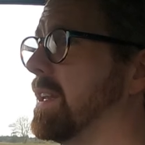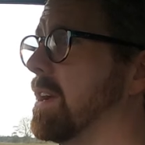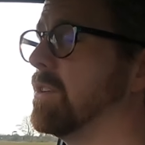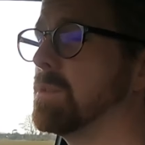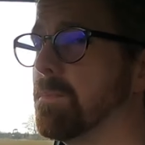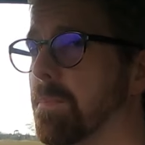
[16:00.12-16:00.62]

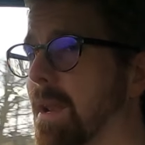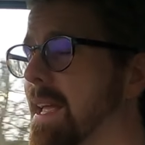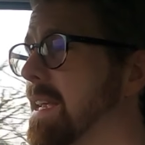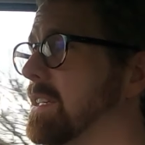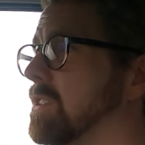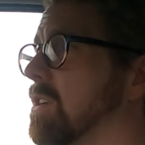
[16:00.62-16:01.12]
videos,
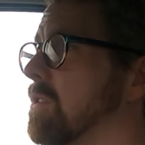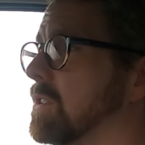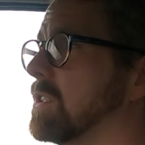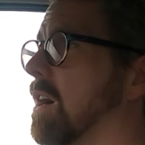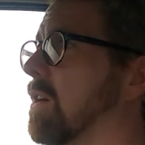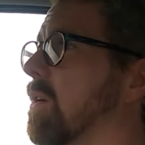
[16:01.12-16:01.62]
please do
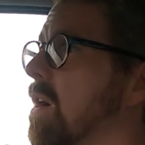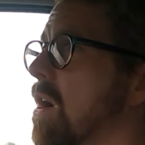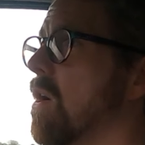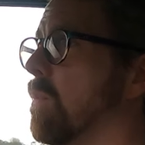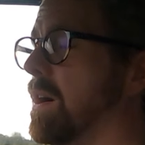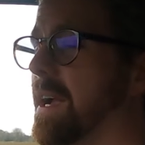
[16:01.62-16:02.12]
so.
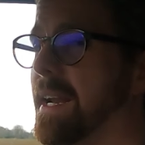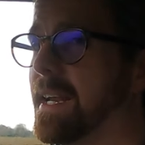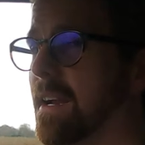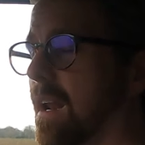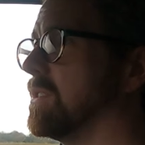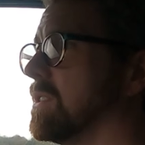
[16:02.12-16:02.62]
We're
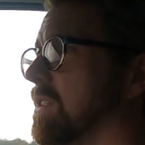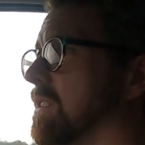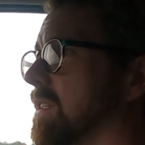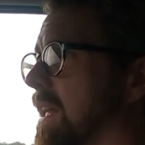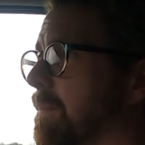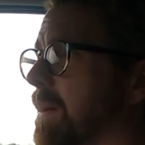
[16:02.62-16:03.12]
getting close
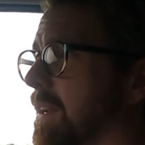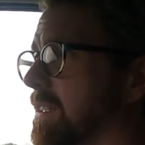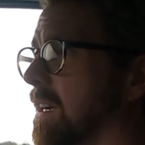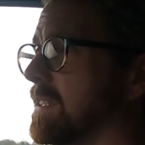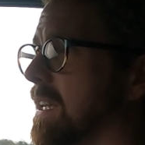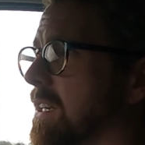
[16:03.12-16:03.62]
to that
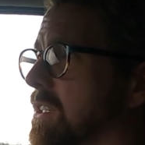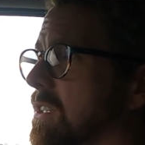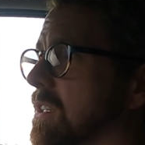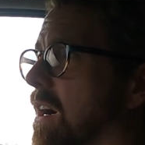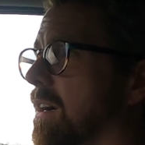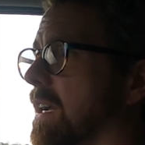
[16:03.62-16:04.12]
monetization
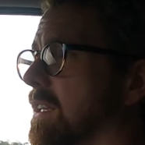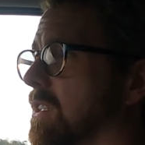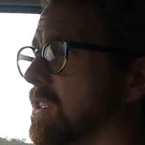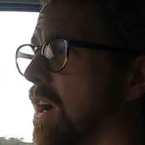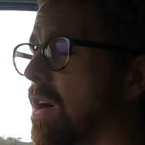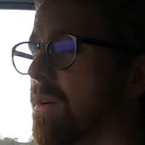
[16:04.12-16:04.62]
target,
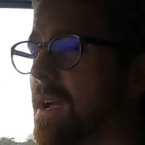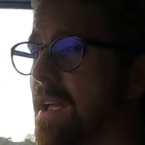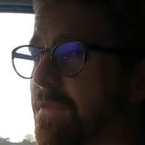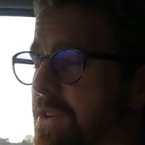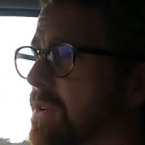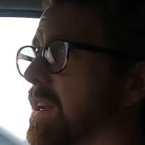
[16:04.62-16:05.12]
so
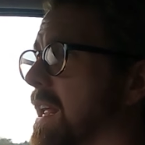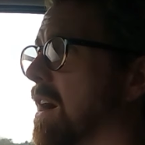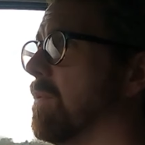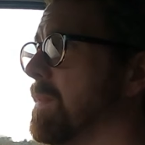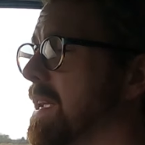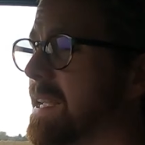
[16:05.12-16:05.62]
if you can
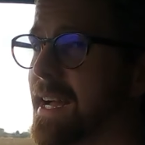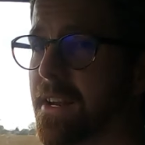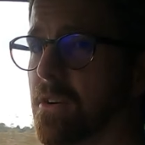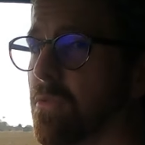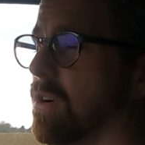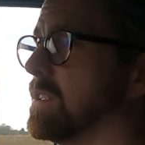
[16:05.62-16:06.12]
help me get
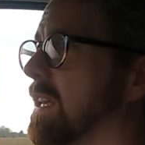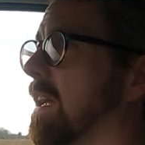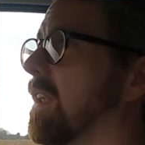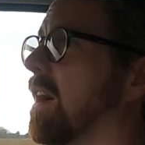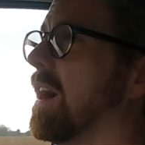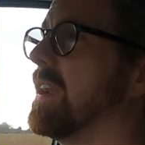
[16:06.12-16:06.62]
across
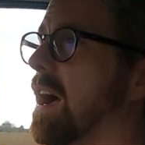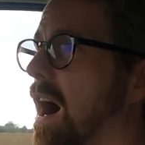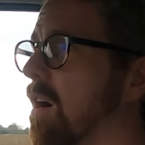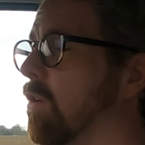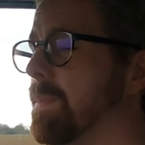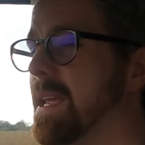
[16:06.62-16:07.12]
that line,
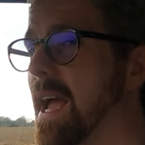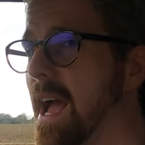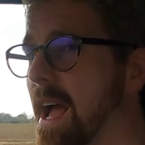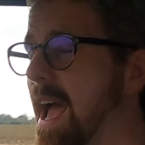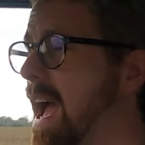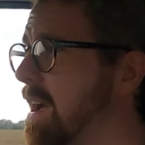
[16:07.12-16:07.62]
I will be
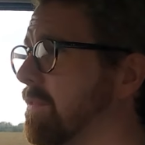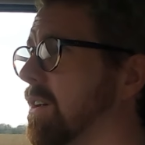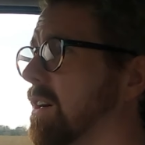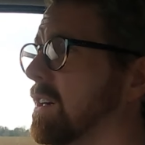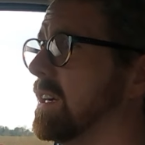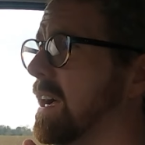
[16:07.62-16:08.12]

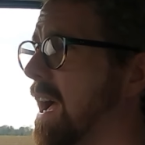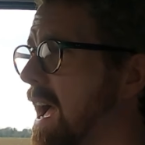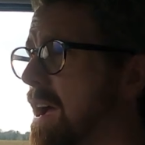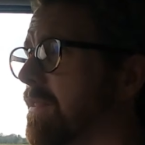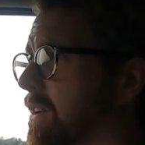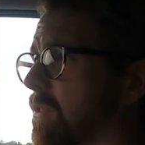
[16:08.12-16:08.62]
ever
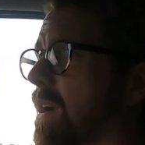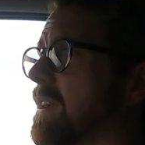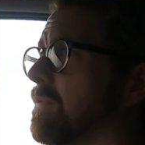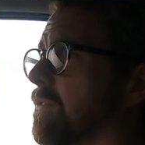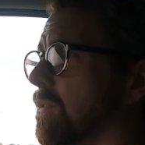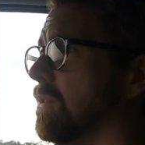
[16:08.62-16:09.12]

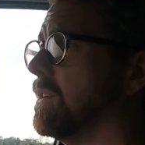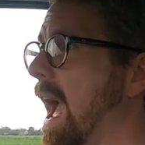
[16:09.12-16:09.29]
grateful.